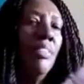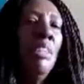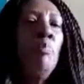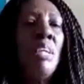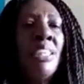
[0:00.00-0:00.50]

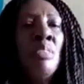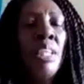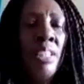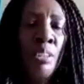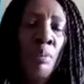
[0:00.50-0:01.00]
the best
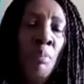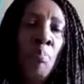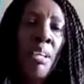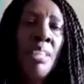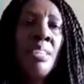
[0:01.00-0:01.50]
way to
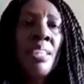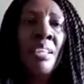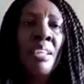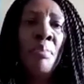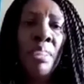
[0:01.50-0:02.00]
impress
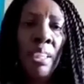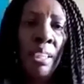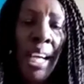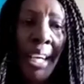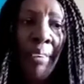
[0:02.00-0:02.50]
anybody
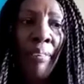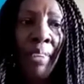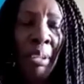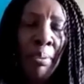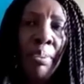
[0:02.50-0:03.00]
higher
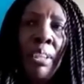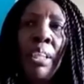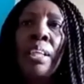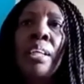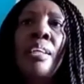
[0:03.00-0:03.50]
up,
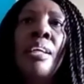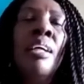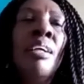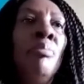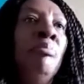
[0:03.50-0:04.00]

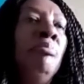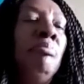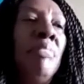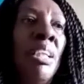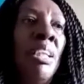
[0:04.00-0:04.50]

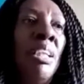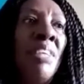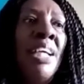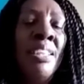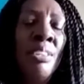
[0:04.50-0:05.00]
if that
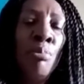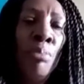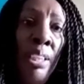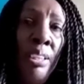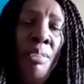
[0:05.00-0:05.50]
is
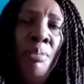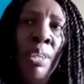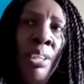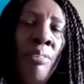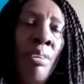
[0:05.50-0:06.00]
really what
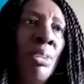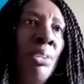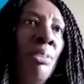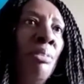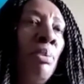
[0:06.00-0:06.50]
you're up
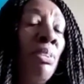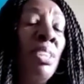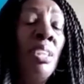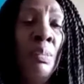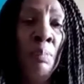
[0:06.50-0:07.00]
to,
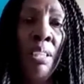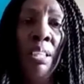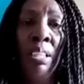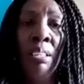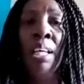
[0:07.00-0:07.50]
personally
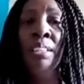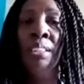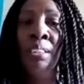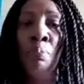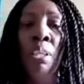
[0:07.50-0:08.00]
speaking, I
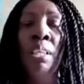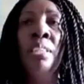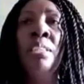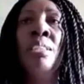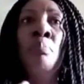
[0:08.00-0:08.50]
just want
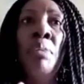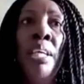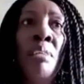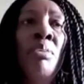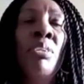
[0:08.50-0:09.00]
us to be
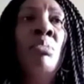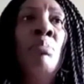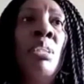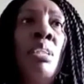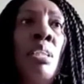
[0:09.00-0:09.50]
able to
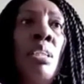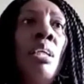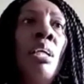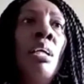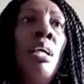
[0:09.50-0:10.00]
be
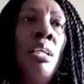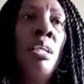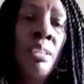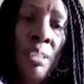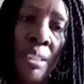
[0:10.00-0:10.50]

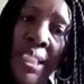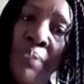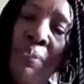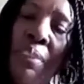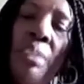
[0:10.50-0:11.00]

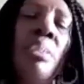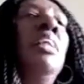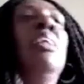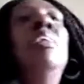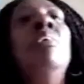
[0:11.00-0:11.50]
successful
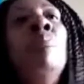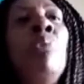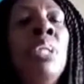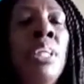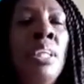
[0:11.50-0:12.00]
in
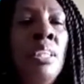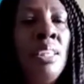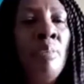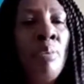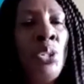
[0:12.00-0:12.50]
what it is
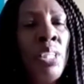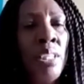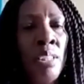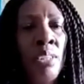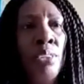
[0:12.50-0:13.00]
that we're
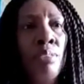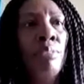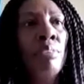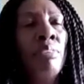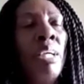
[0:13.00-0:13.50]
trying to do,
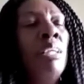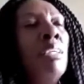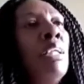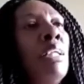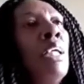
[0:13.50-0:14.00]

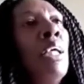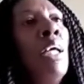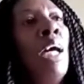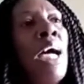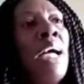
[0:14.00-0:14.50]
right?
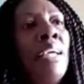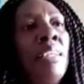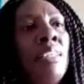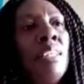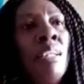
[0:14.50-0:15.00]

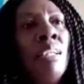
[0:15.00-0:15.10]
And